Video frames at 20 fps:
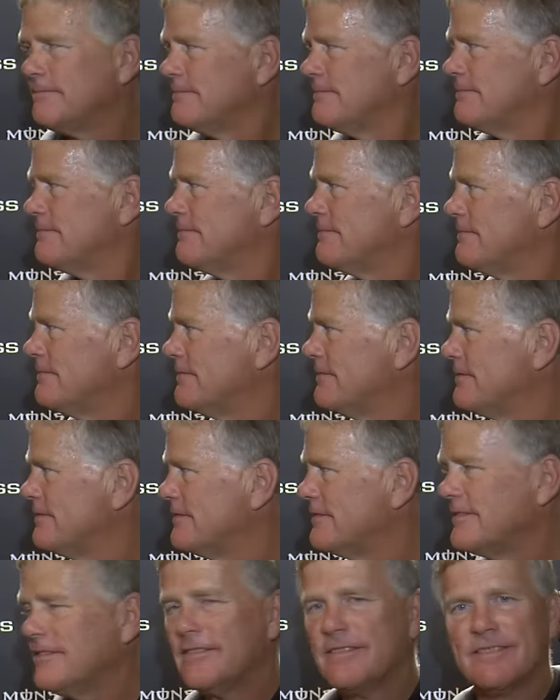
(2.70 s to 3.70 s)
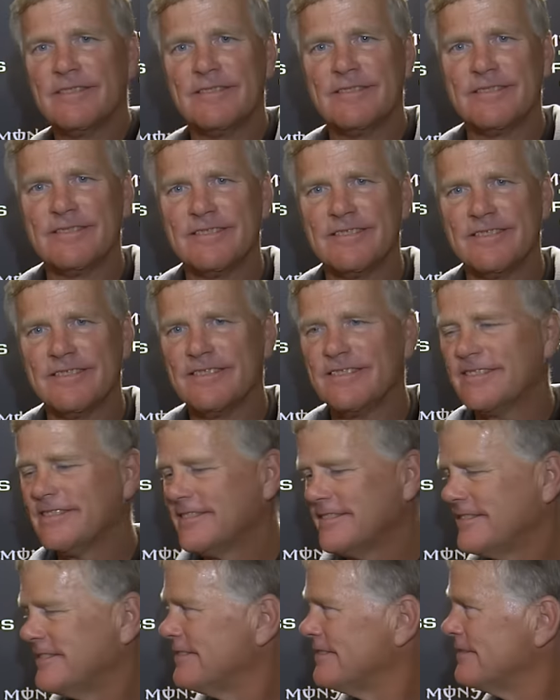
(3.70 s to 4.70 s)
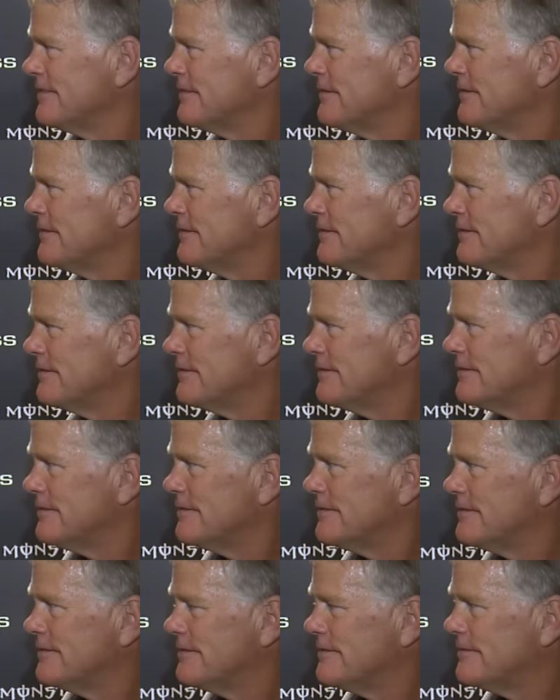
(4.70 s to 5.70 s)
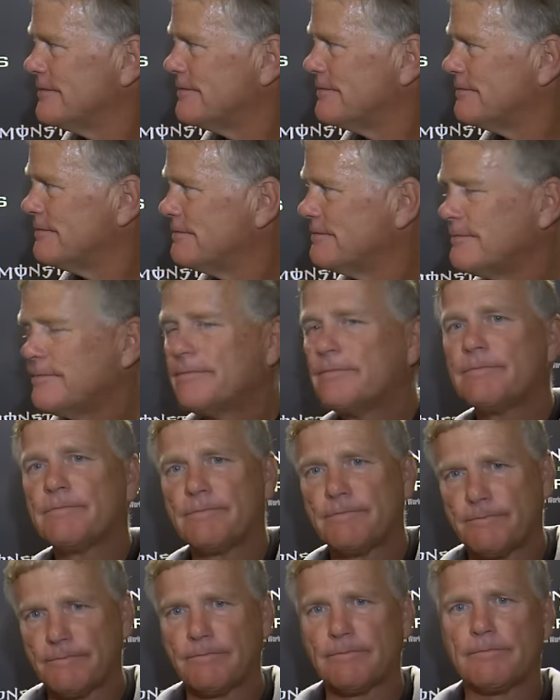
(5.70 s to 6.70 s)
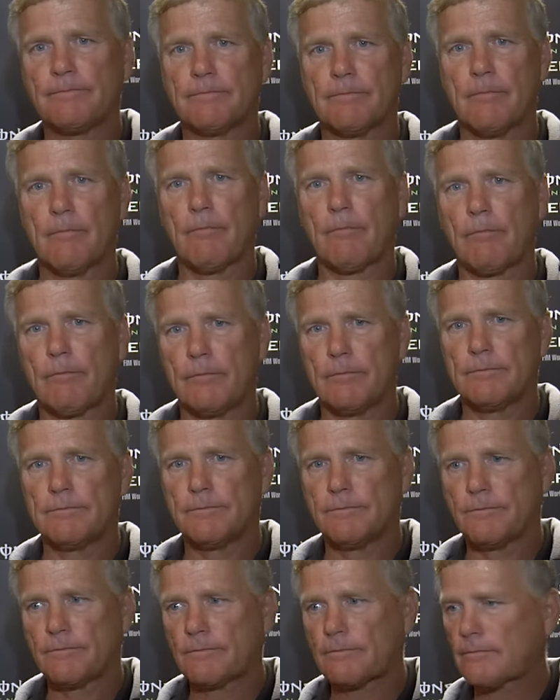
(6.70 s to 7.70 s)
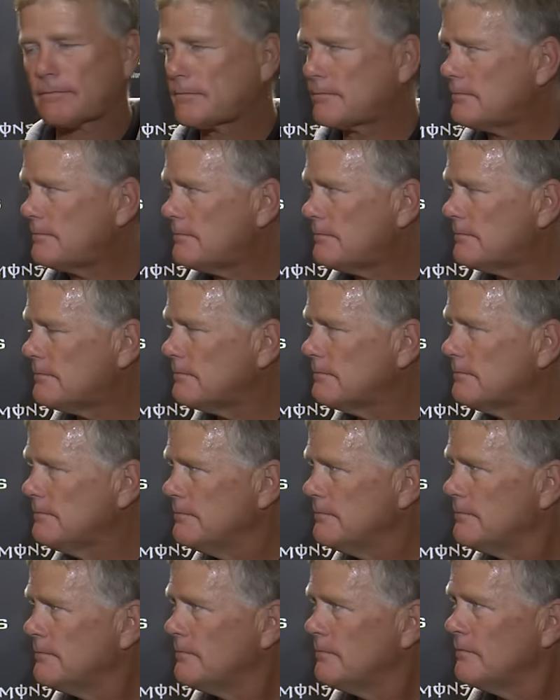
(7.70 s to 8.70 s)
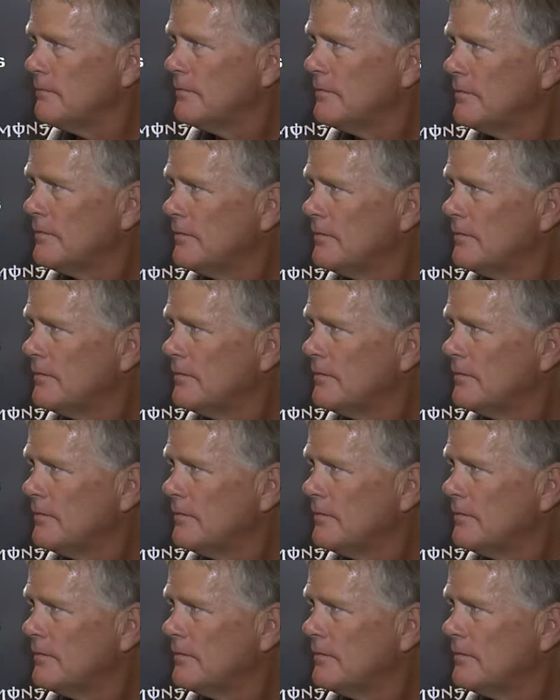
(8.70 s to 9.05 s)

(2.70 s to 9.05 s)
This person isn't speaking.